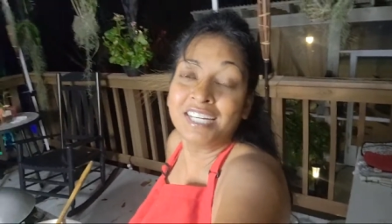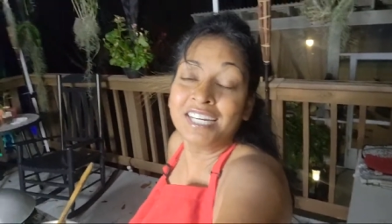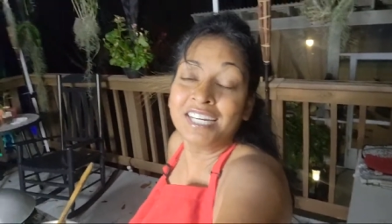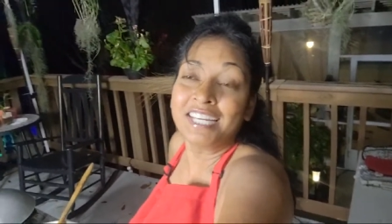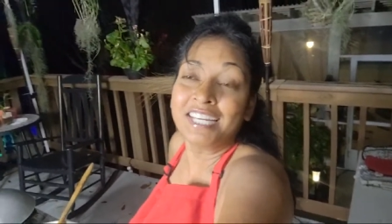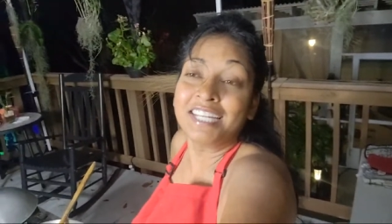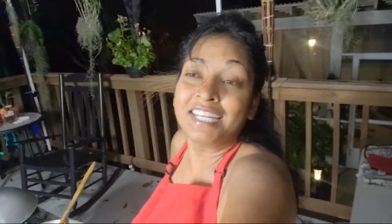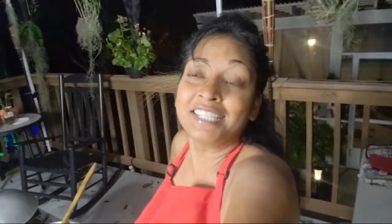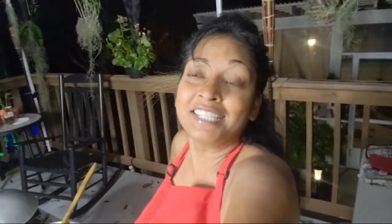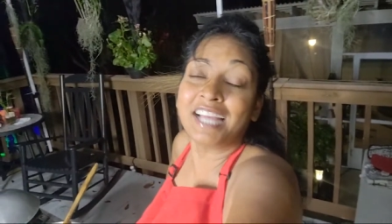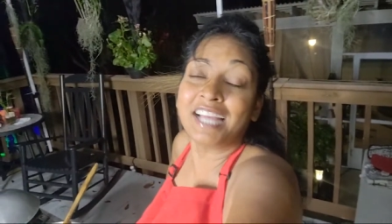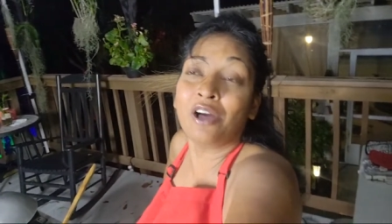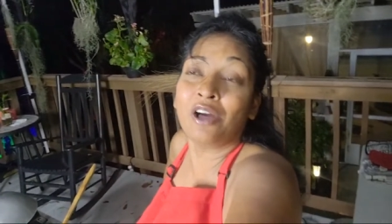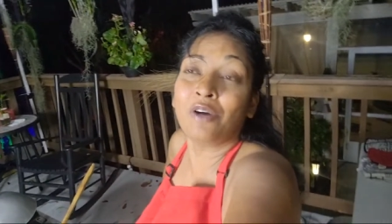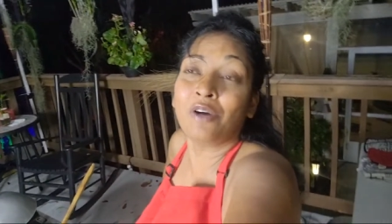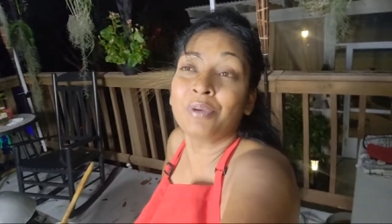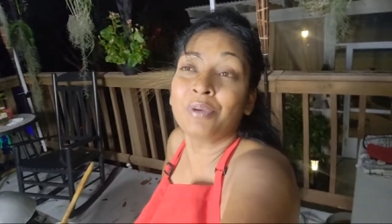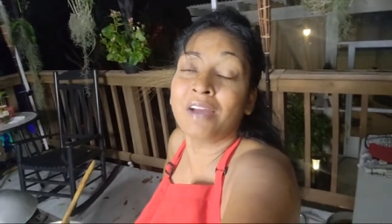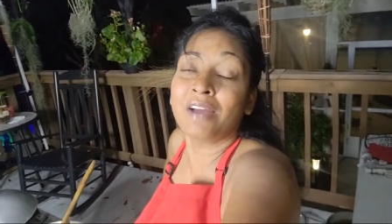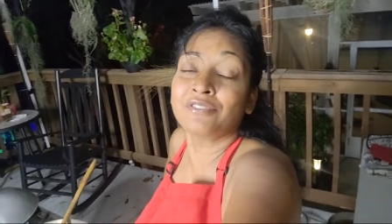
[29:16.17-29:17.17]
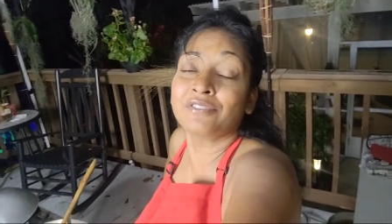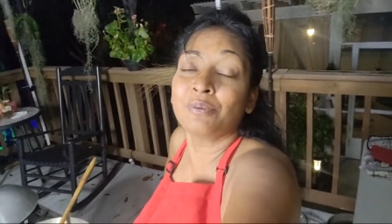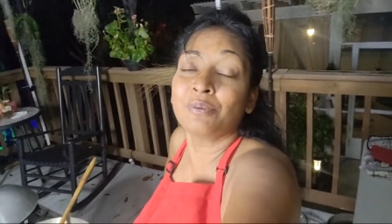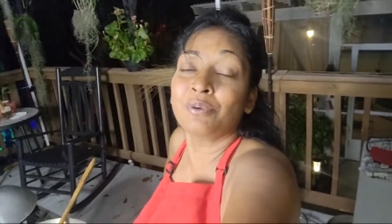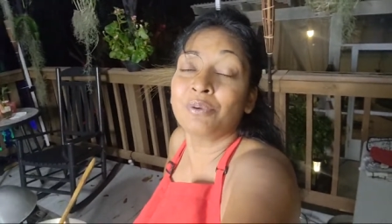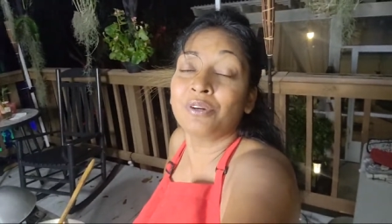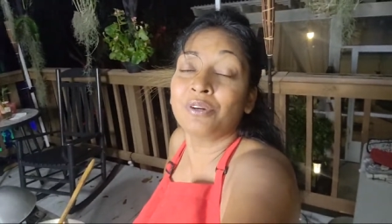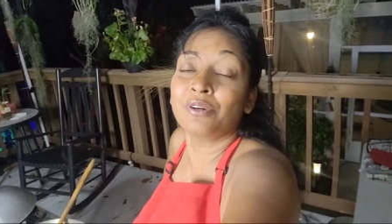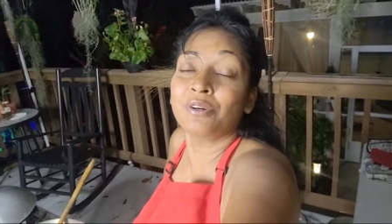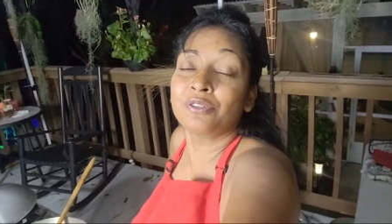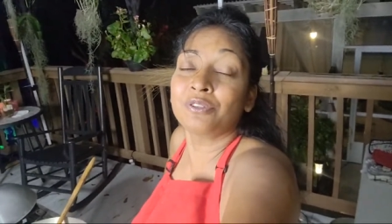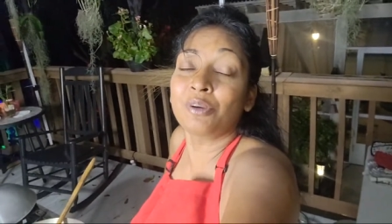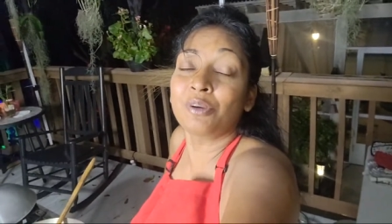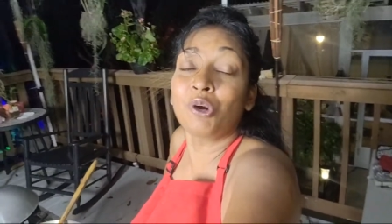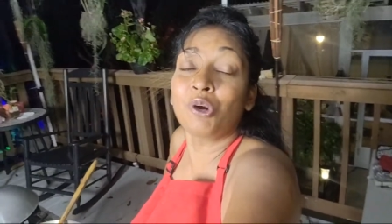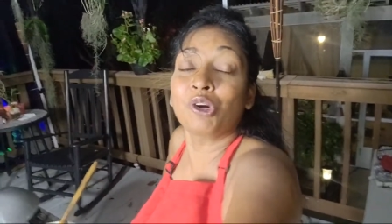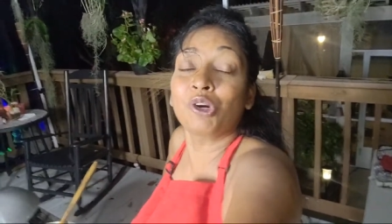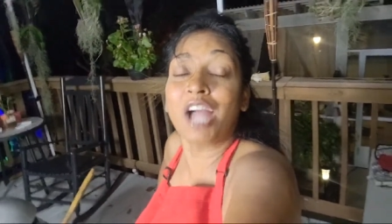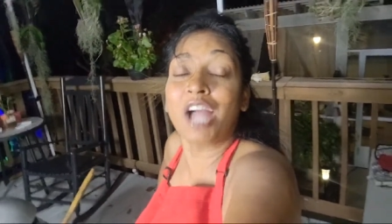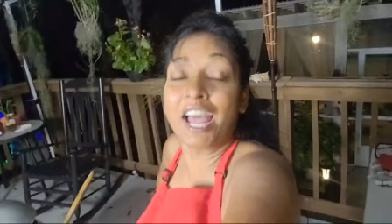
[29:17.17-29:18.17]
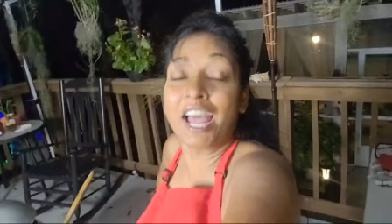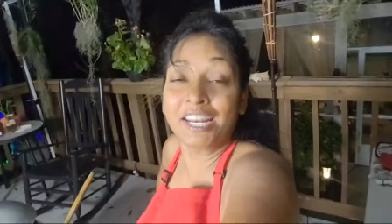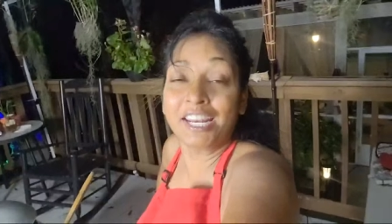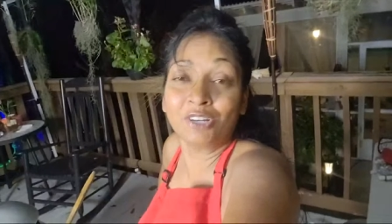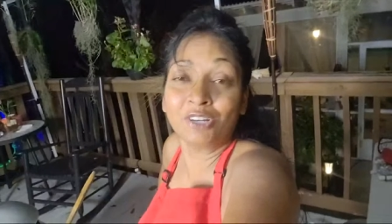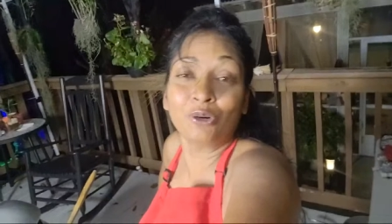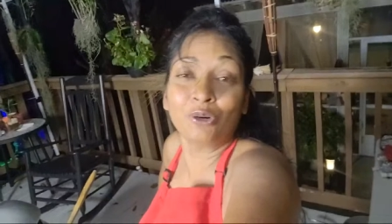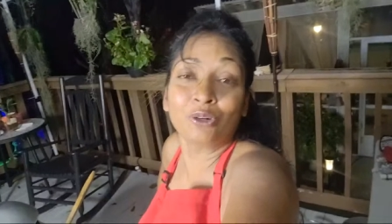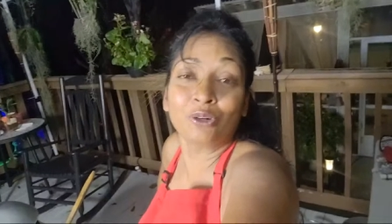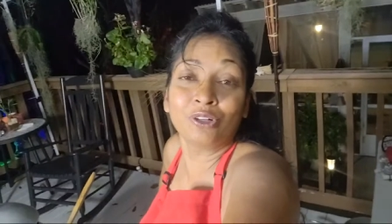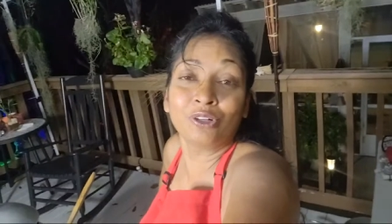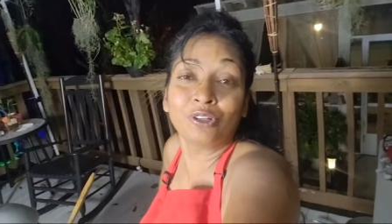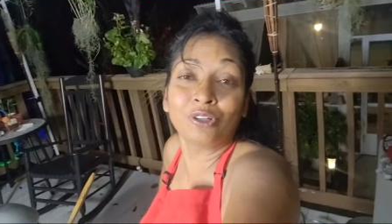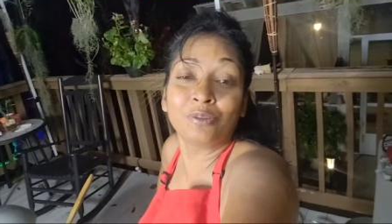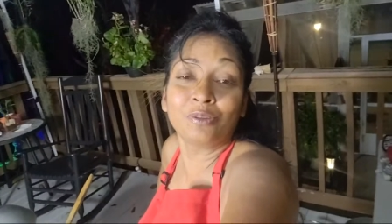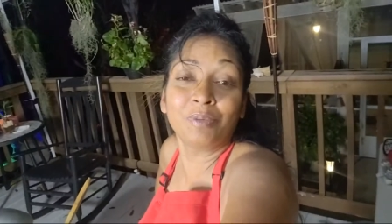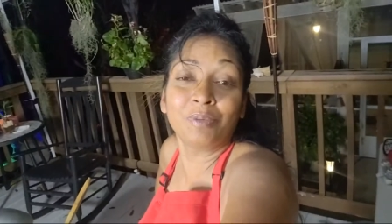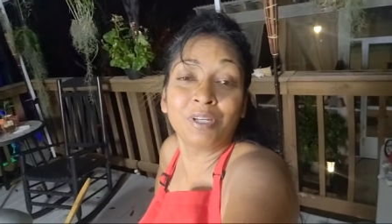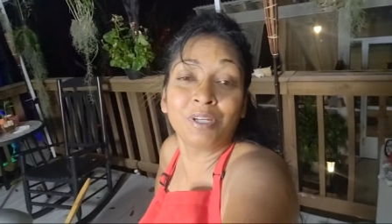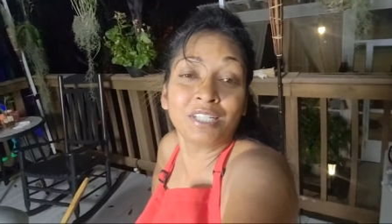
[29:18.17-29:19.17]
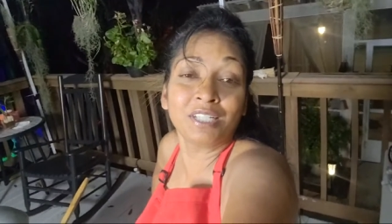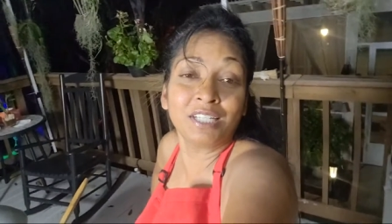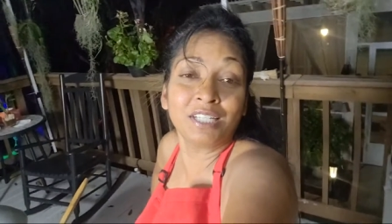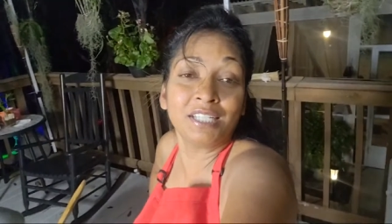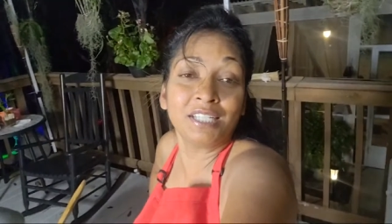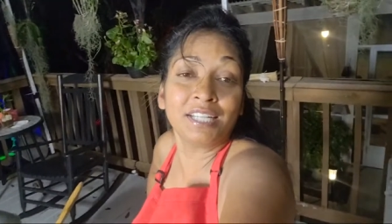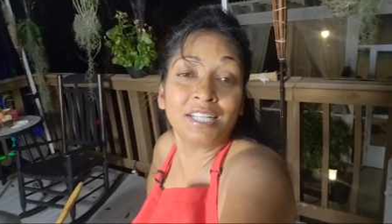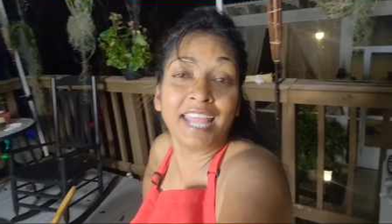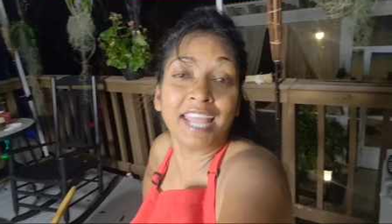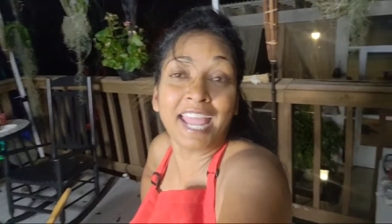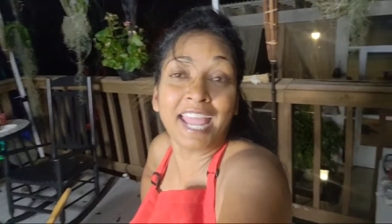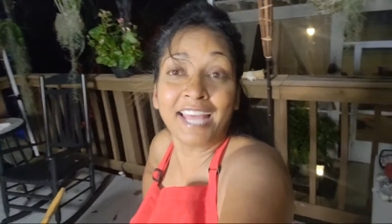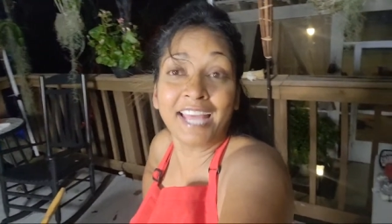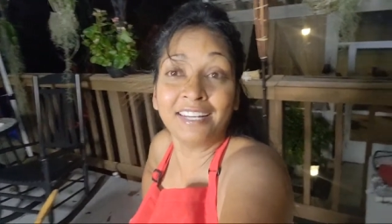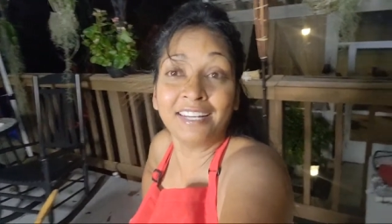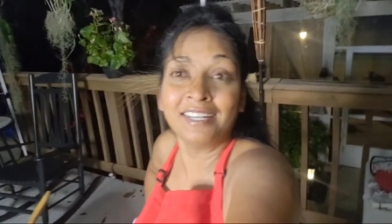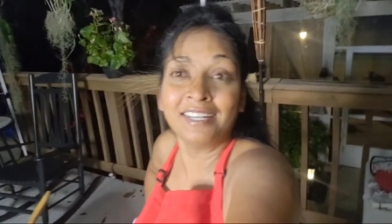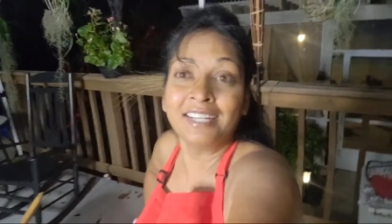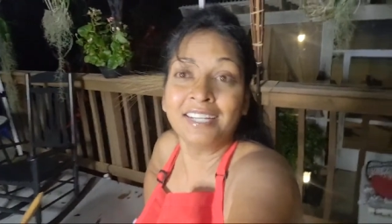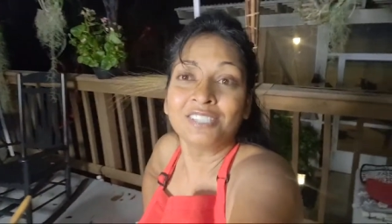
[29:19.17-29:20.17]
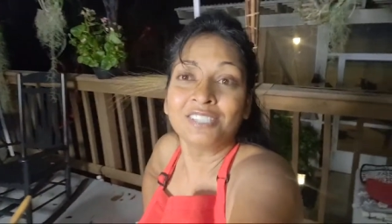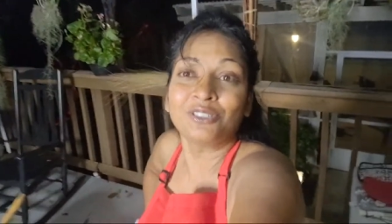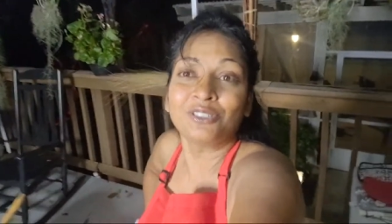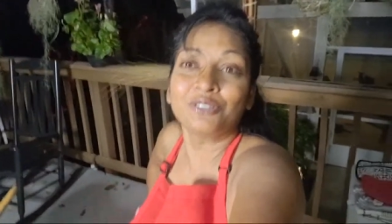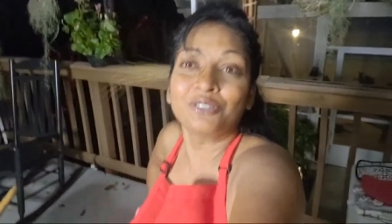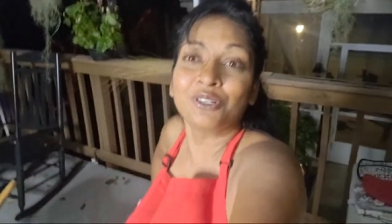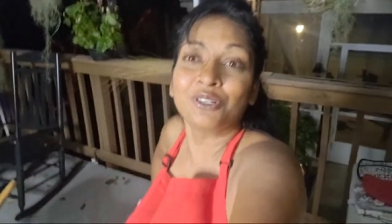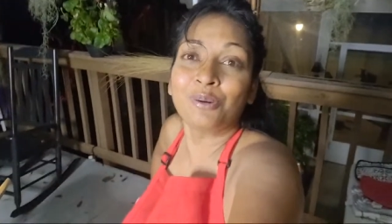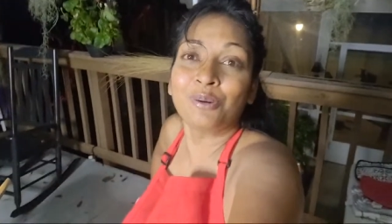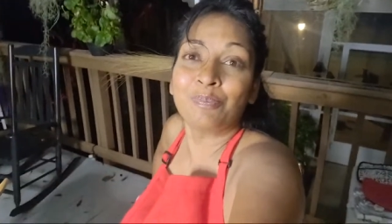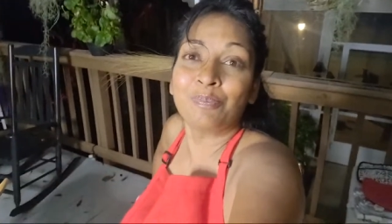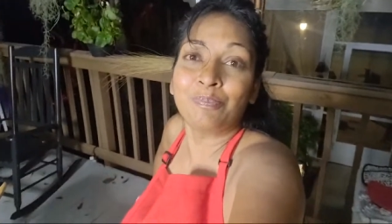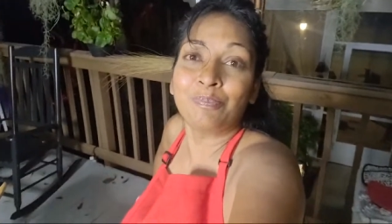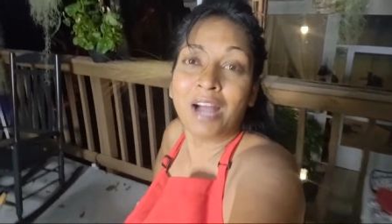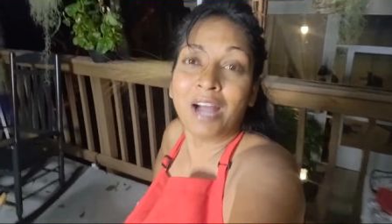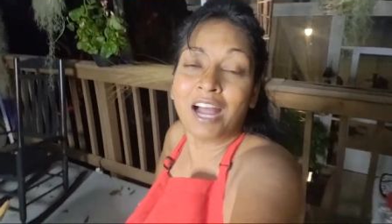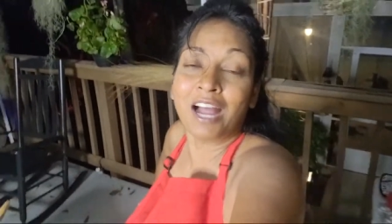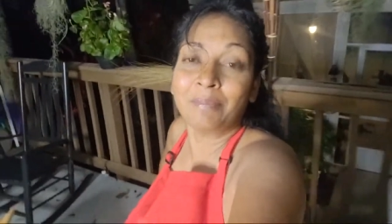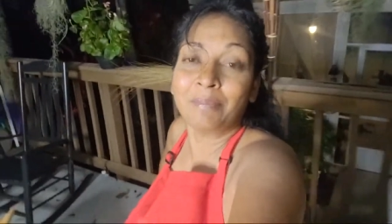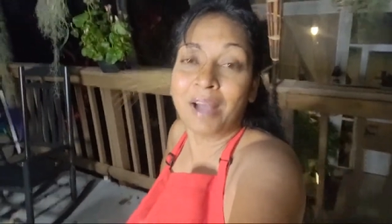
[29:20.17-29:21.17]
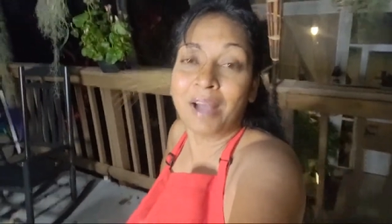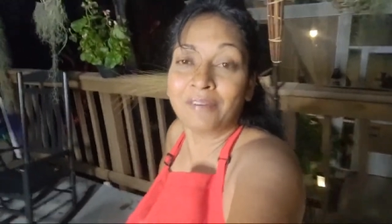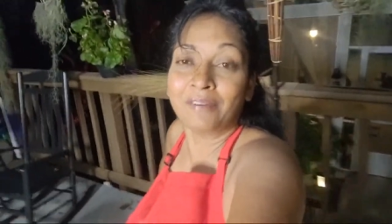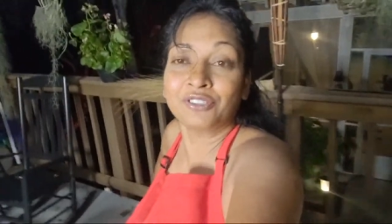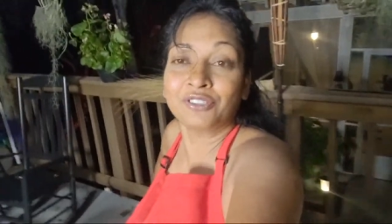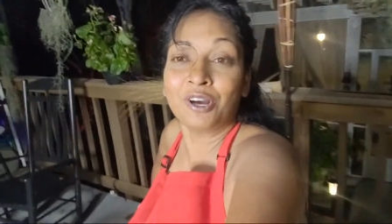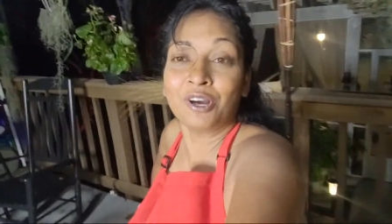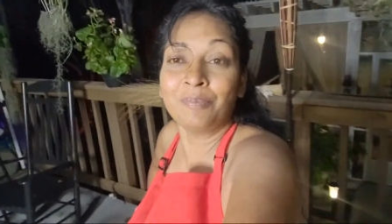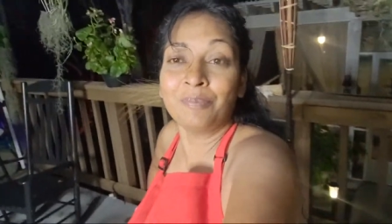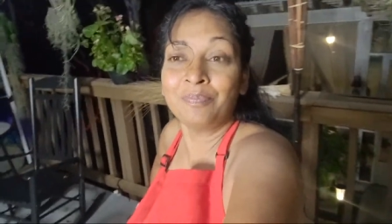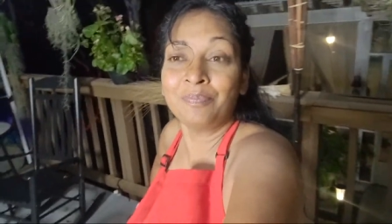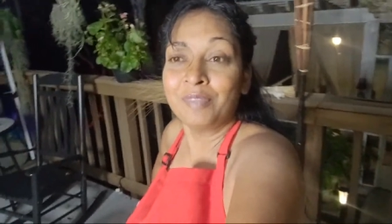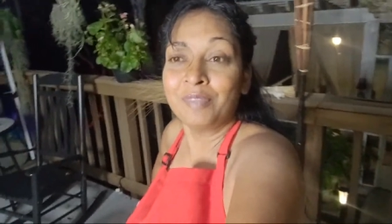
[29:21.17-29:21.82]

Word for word: He's um we have some some organic coconut milk in the can, so he's gonna um have some.